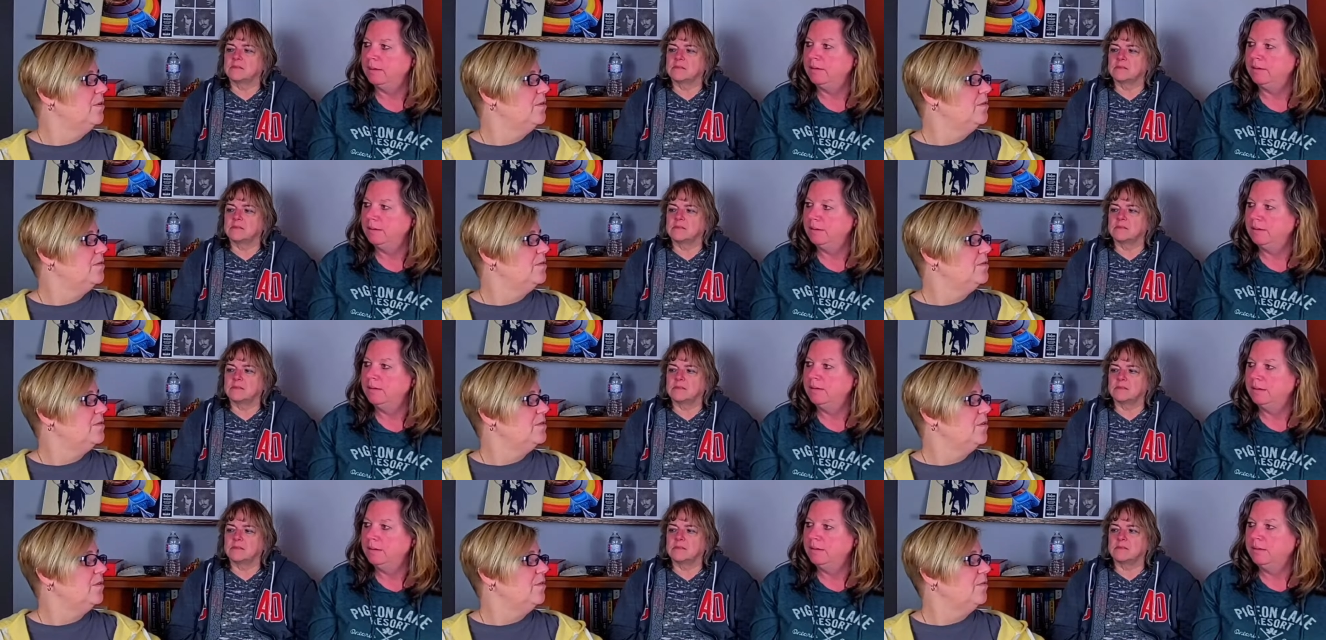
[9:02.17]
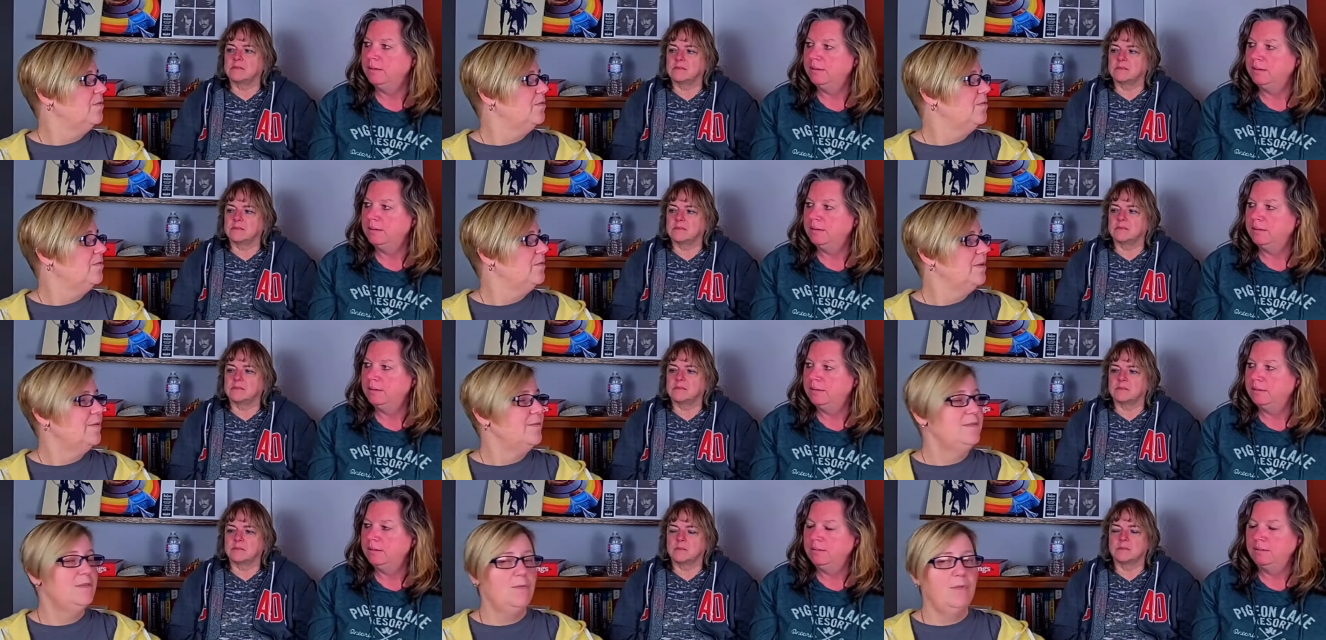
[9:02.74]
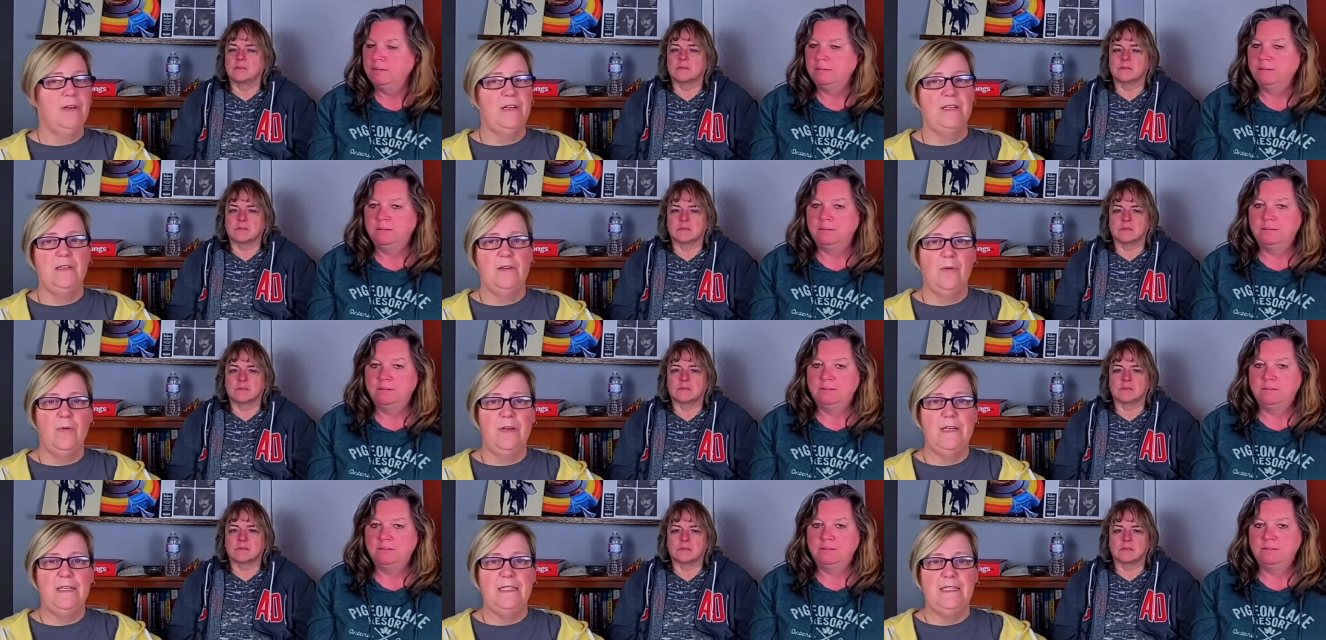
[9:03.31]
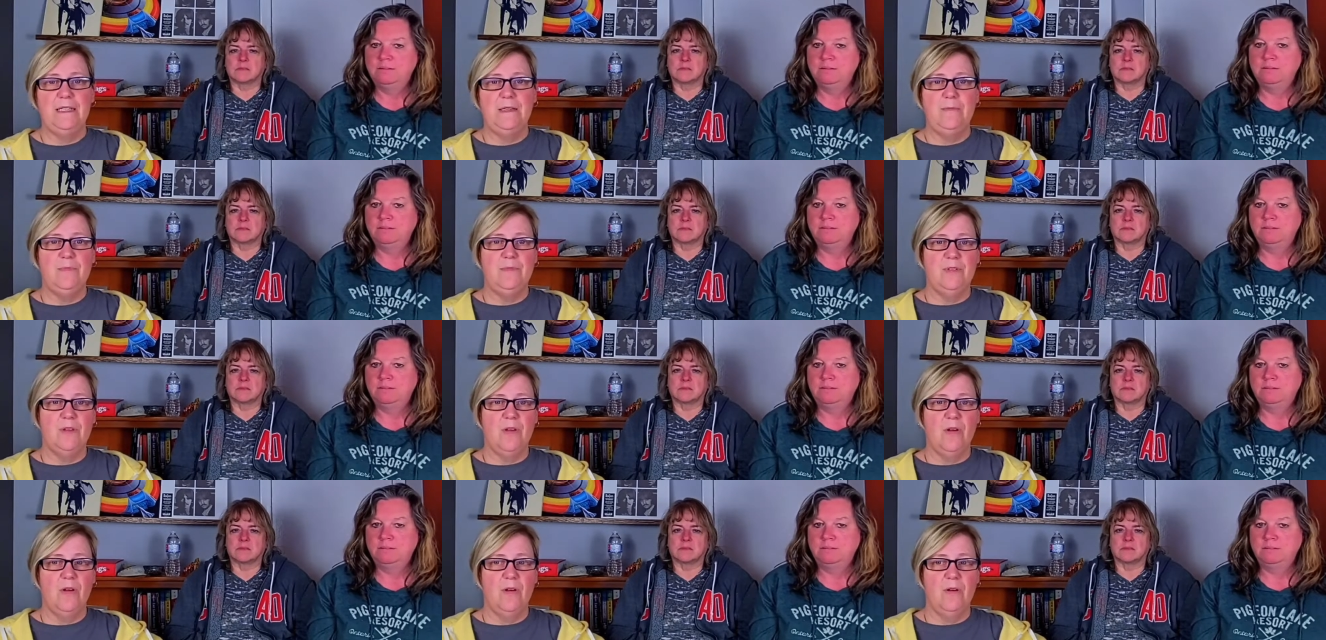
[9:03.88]
Speaker 1: So it was quite a, quite a deep
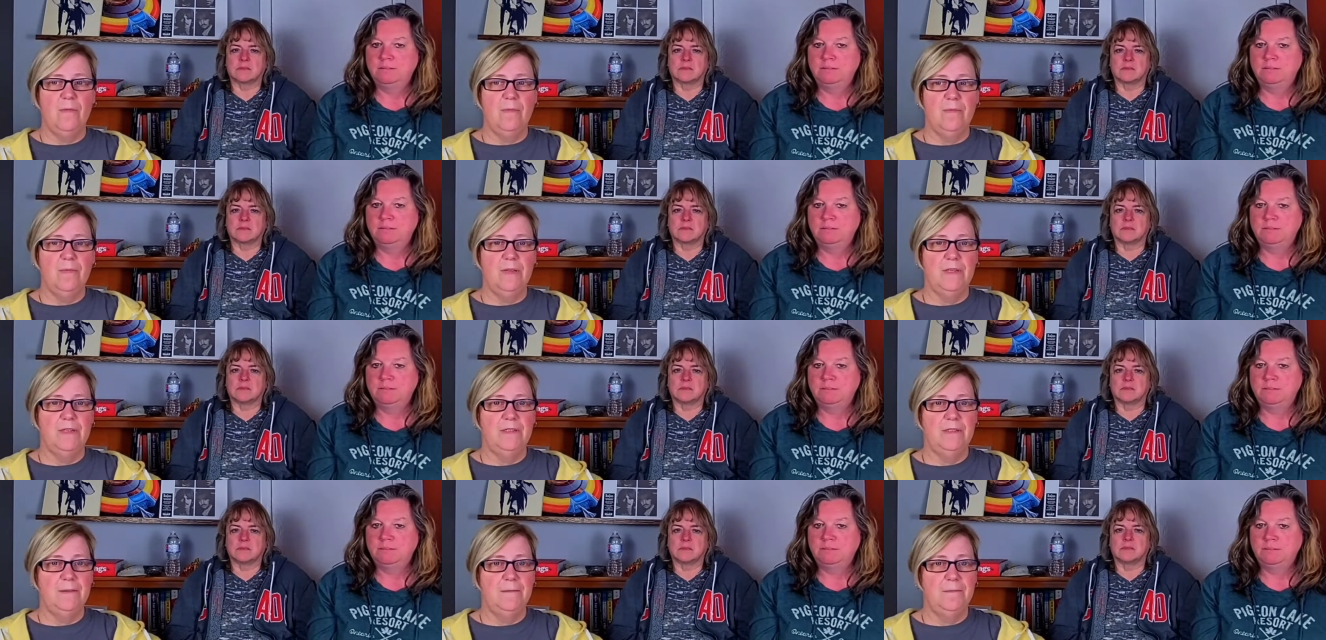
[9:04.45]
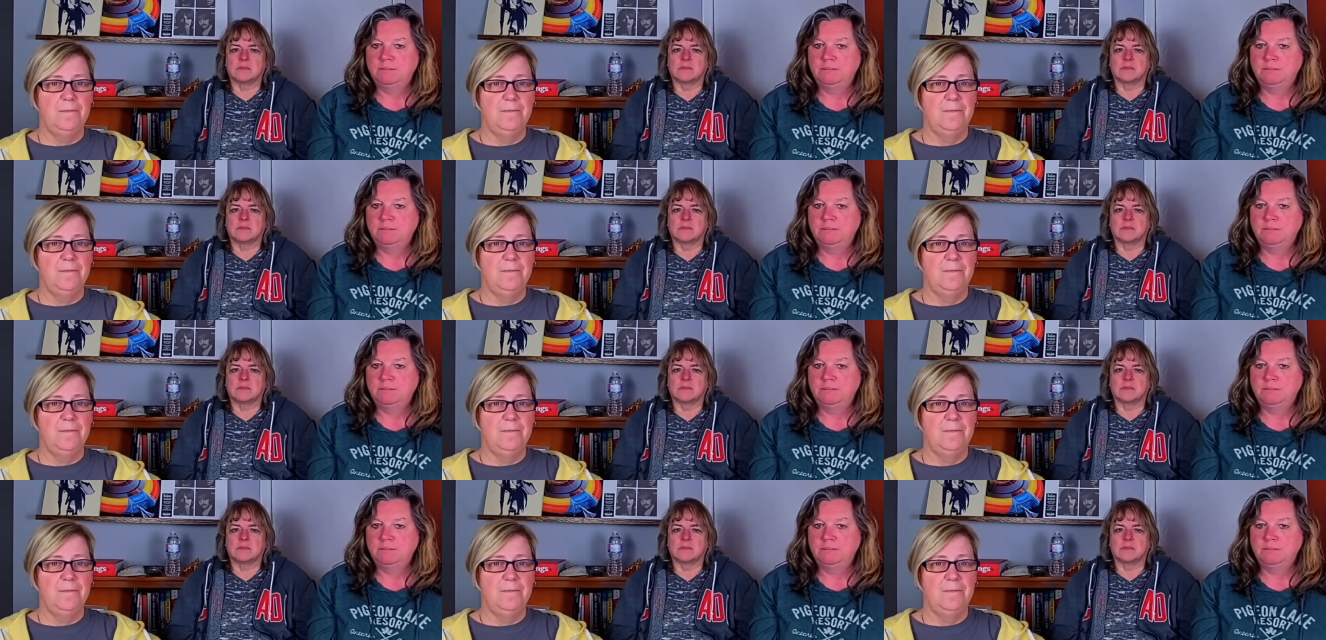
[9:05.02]
song, but. You mm. know.